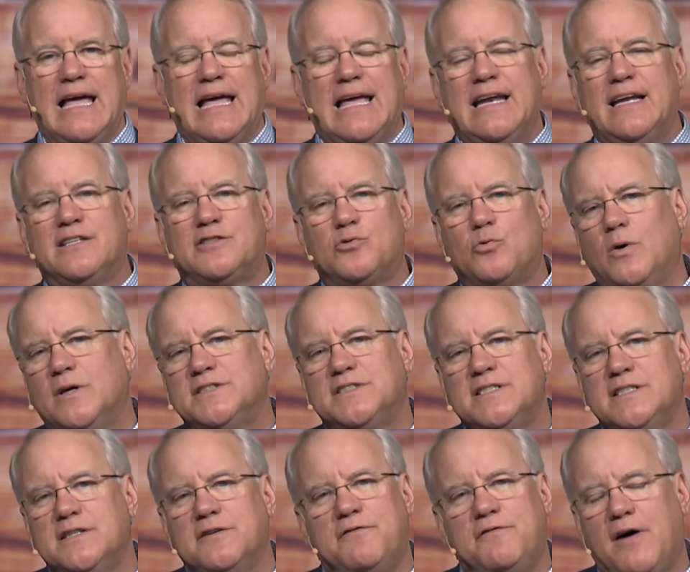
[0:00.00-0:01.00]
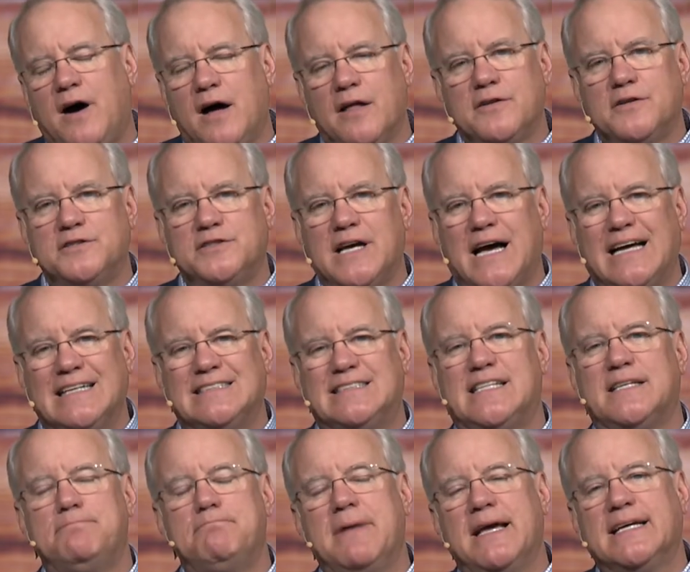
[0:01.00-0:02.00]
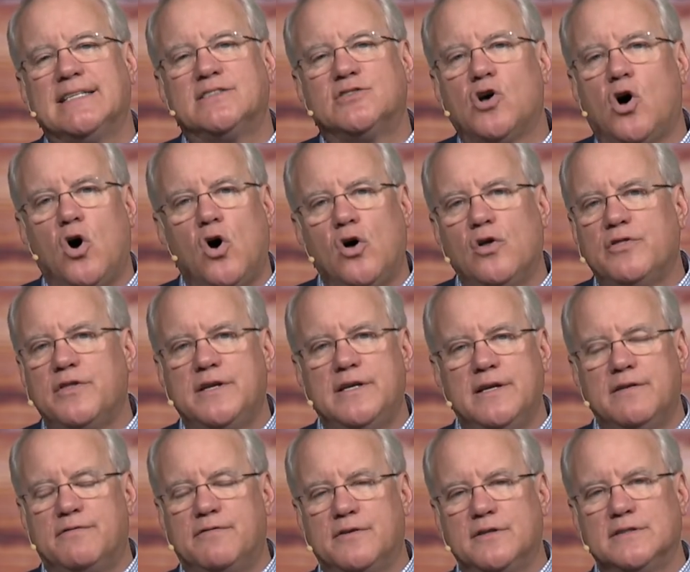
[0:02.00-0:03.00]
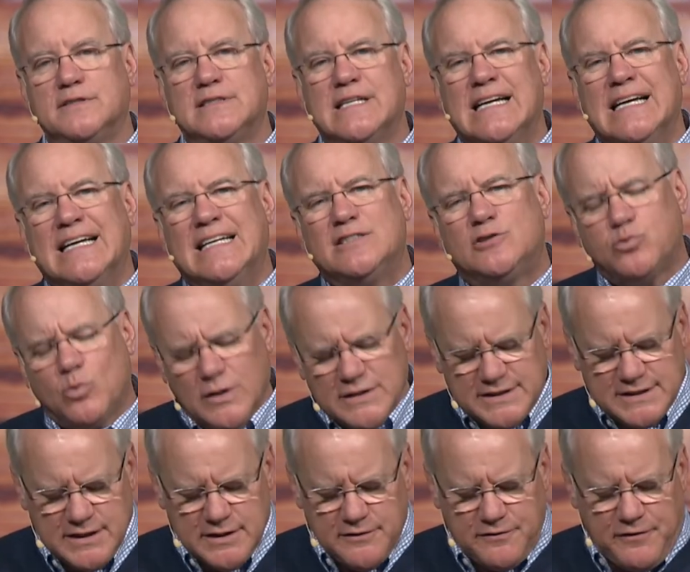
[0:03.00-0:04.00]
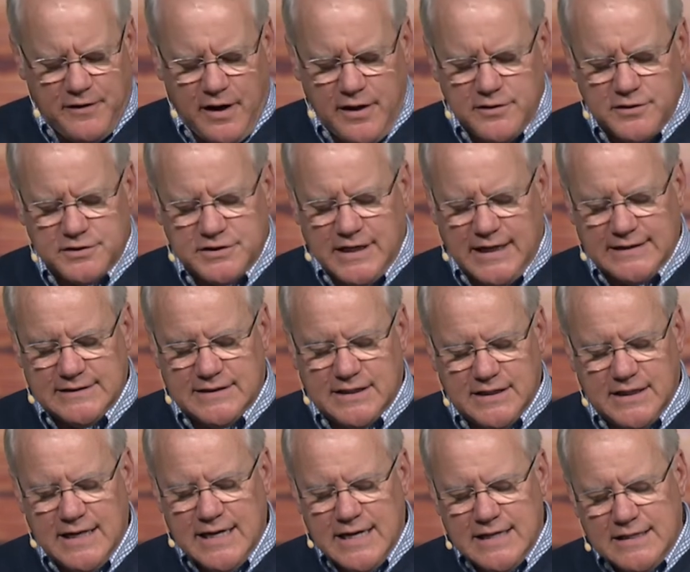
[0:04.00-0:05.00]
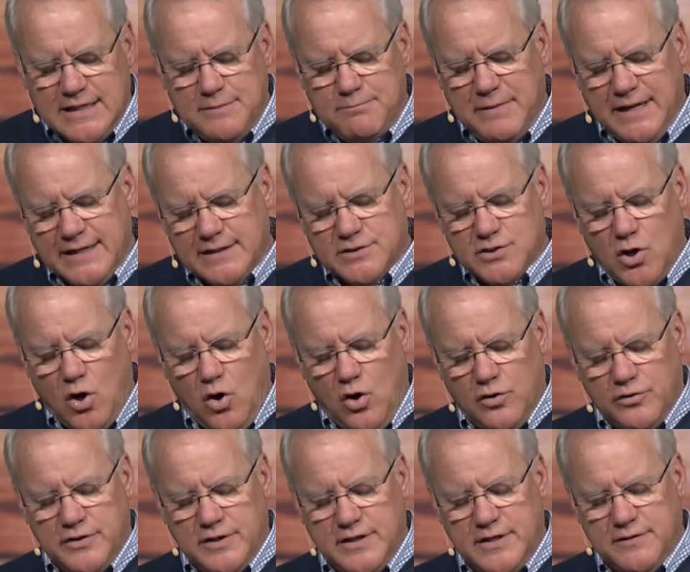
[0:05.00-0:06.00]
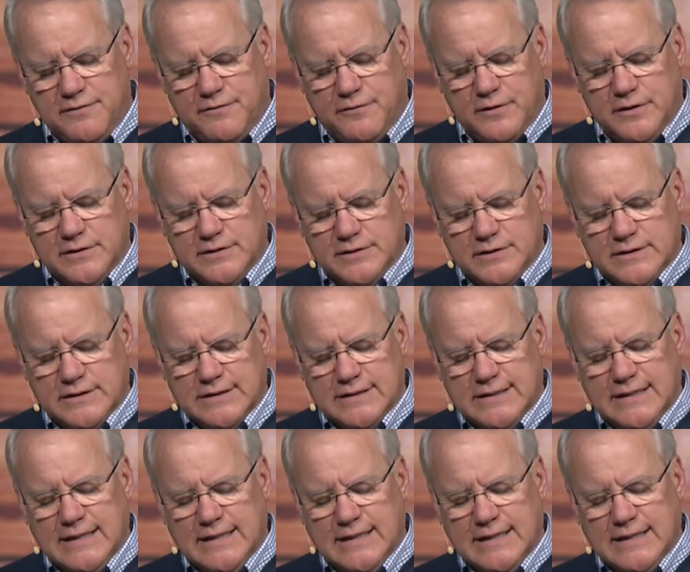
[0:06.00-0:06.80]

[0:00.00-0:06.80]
And it's what's in the Father's eyes that makes all the difference. It's what's in the Father's eyes that makes all the difference.